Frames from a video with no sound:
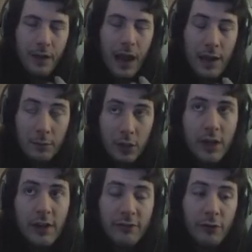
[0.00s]
I am
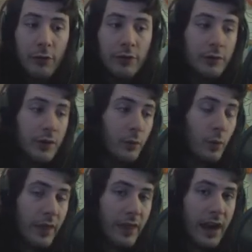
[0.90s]
looking forward to it, and
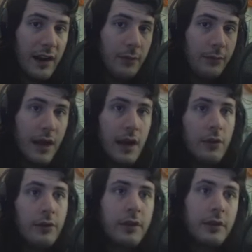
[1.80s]
when that comes out,